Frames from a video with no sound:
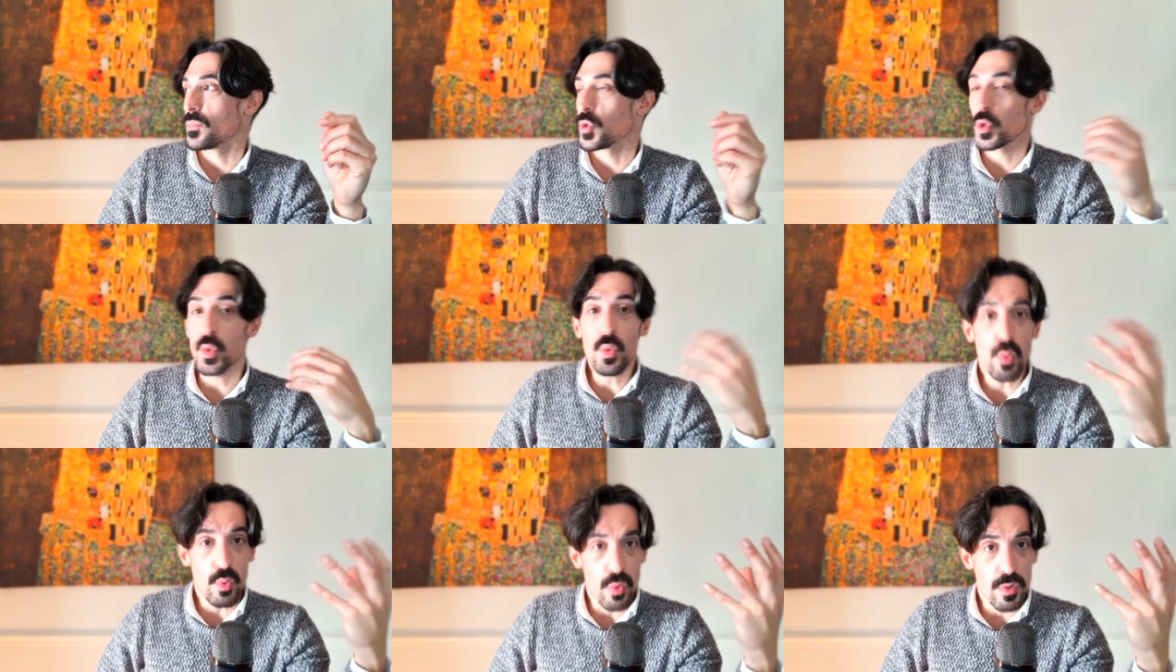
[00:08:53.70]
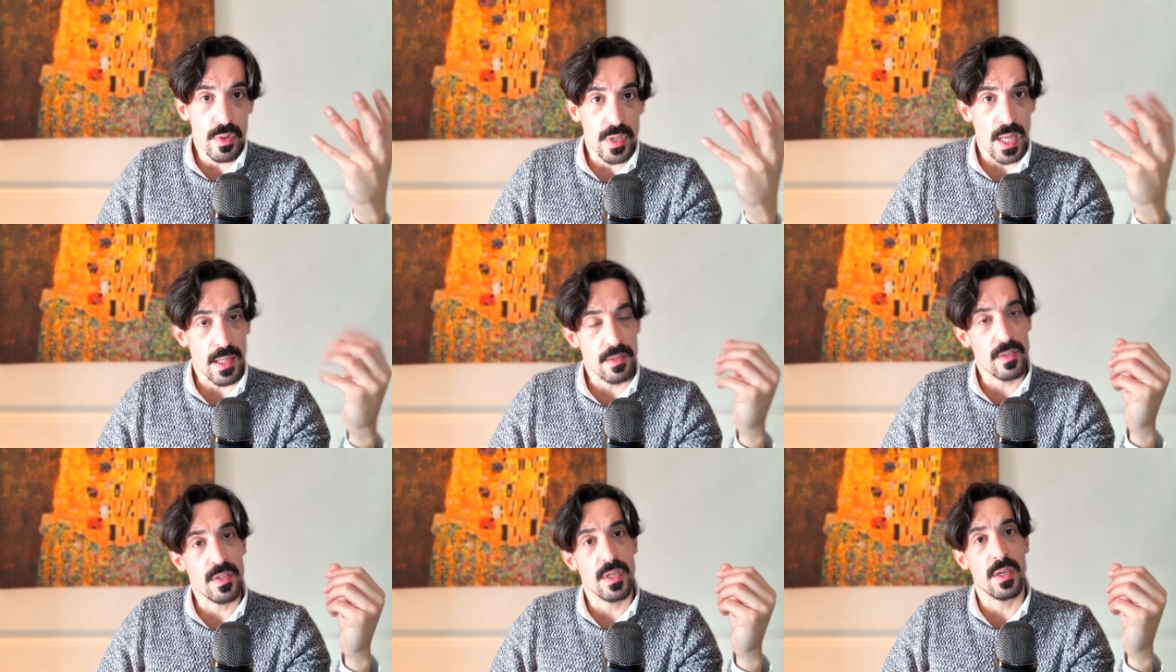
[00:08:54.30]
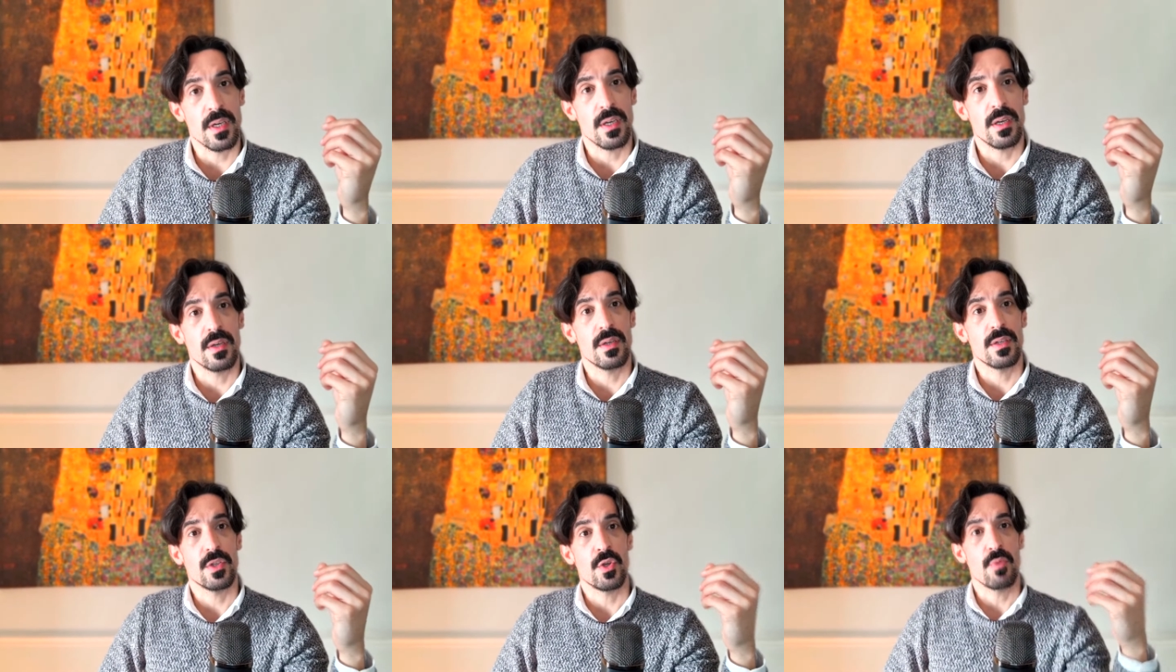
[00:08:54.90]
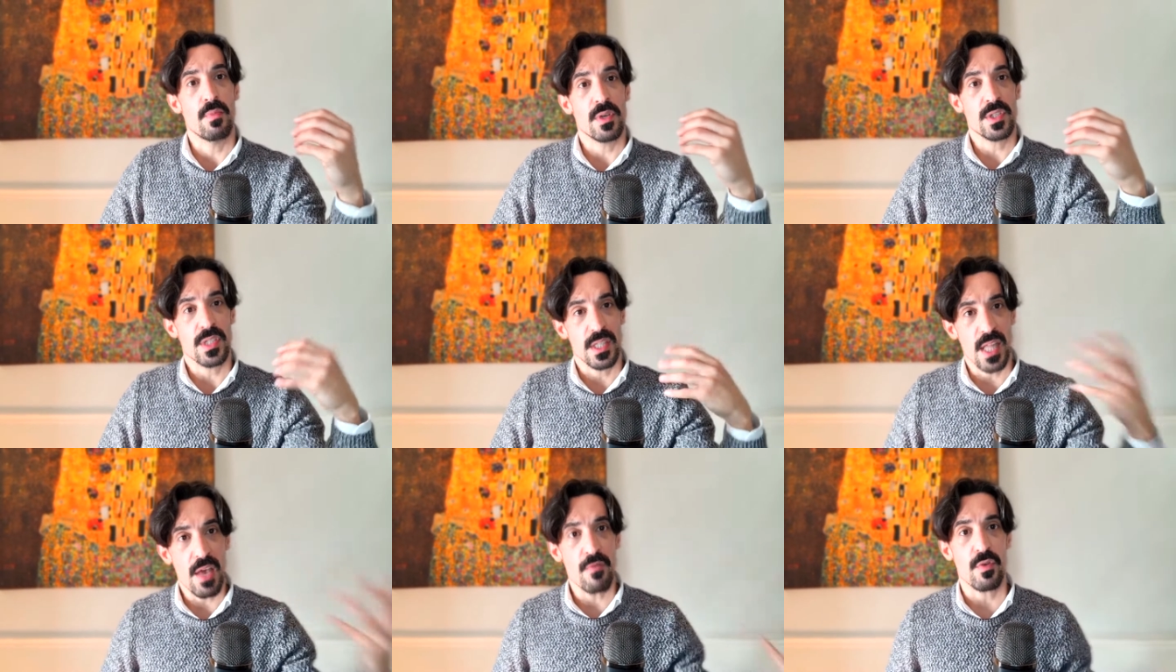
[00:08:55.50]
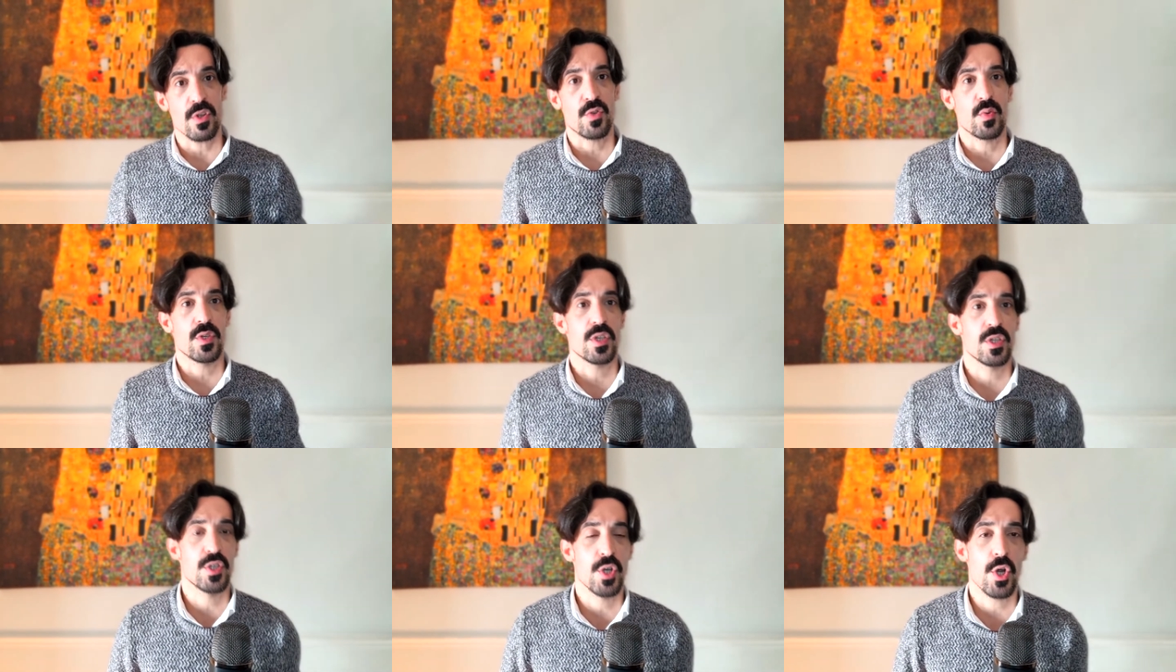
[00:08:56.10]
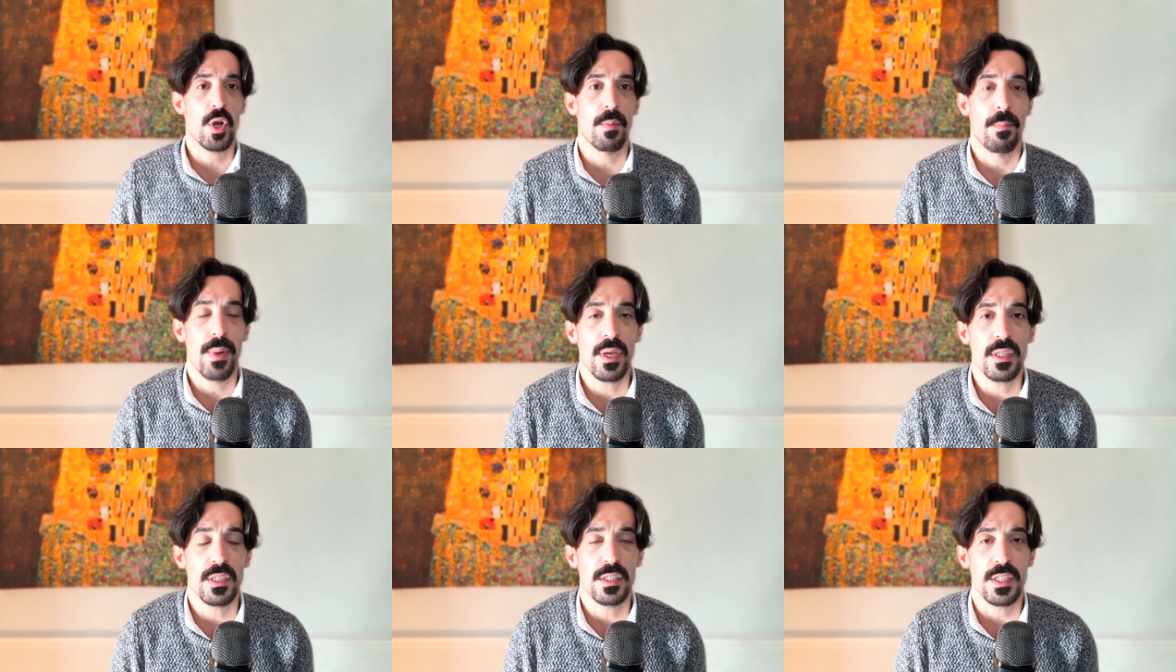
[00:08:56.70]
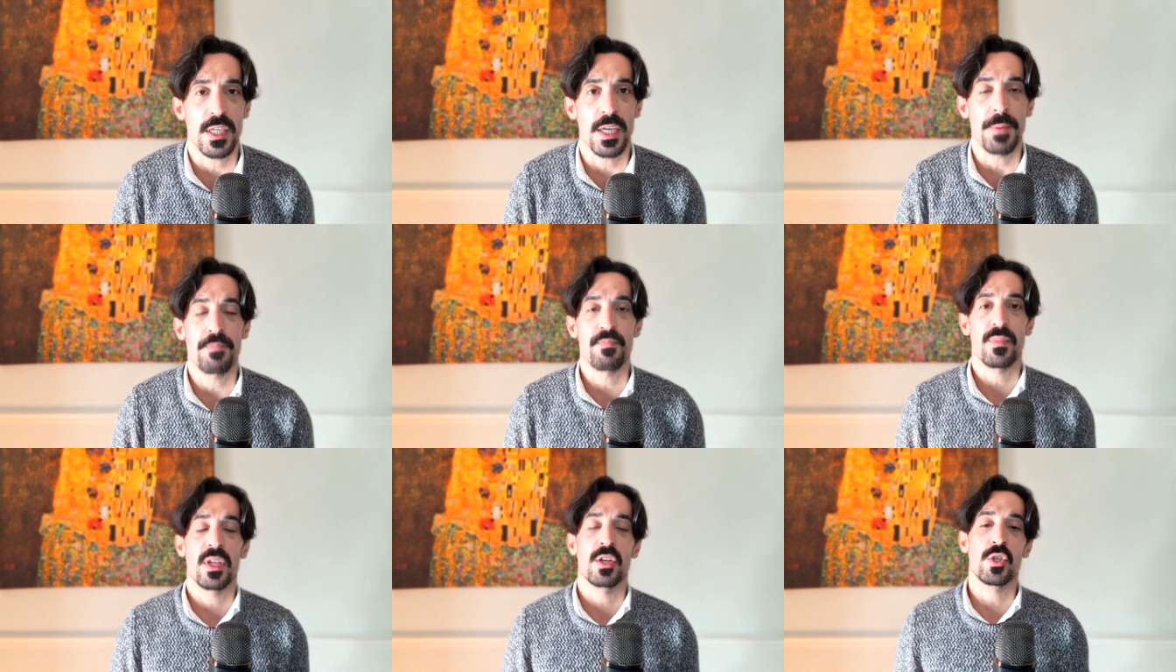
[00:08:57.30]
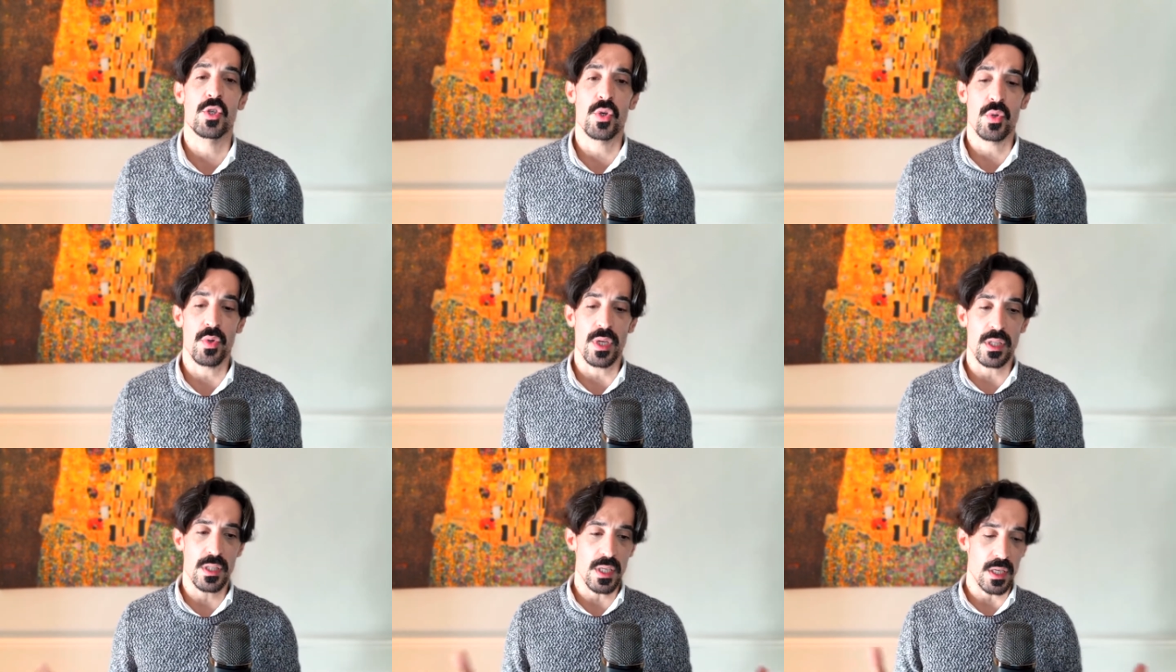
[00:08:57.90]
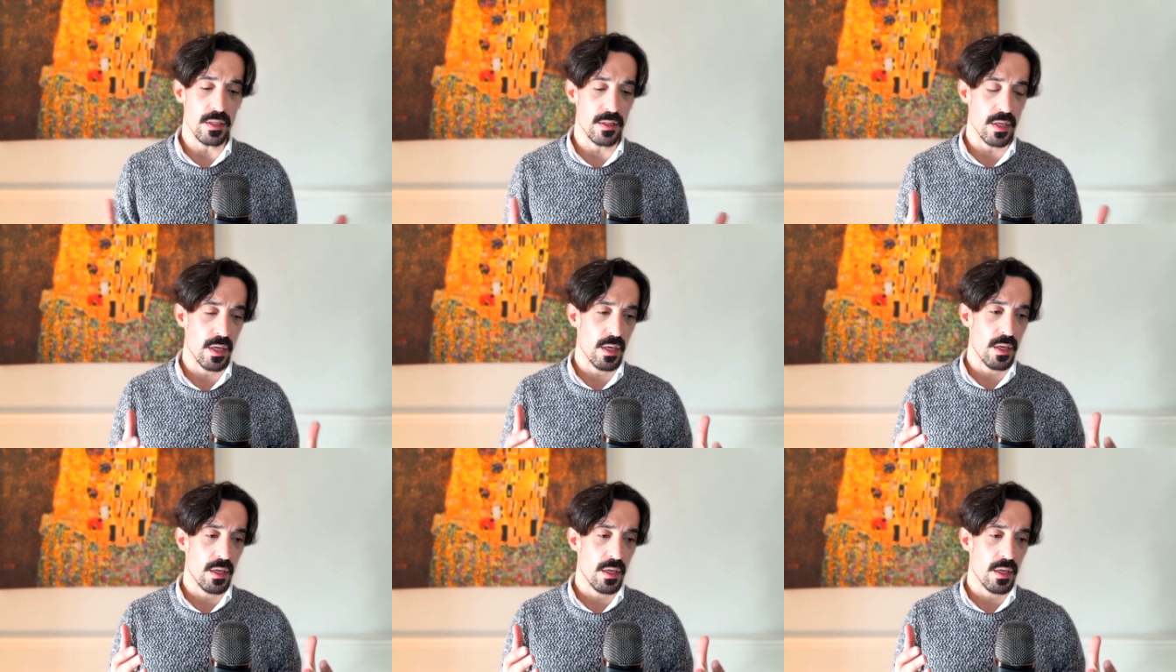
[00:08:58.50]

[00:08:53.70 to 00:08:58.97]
tool that you must leverage, which is your ability to indeed